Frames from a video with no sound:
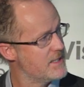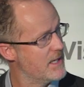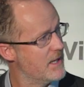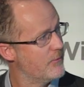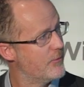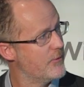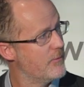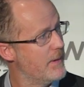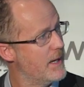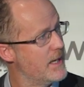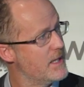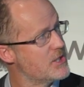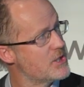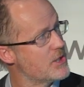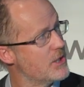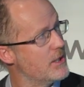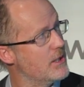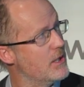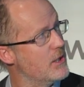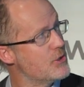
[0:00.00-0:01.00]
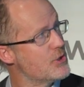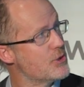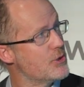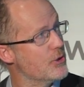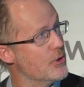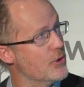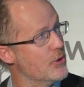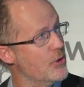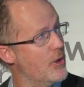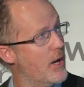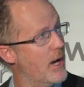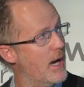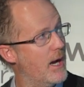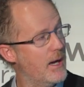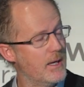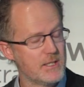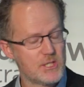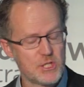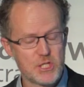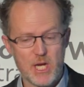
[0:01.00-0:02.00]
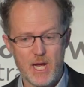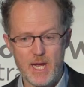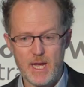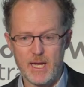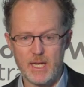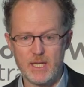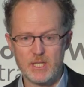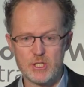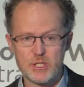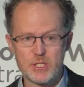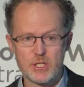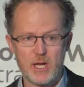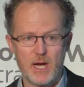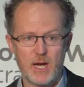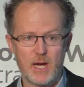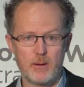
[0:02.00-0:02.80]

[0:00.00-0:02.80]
information to change